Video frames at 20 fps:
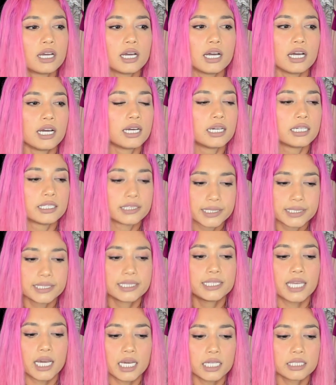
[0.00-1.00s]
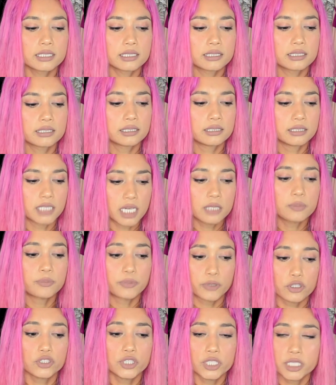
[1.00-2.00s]
and that
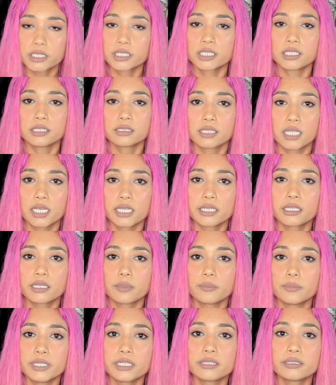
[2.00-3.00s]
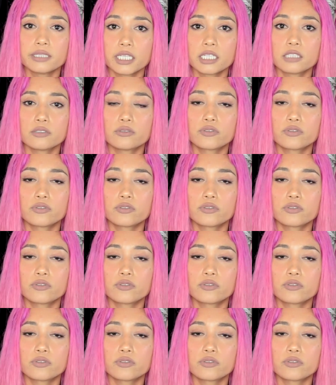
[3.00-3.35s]
project is like a big deal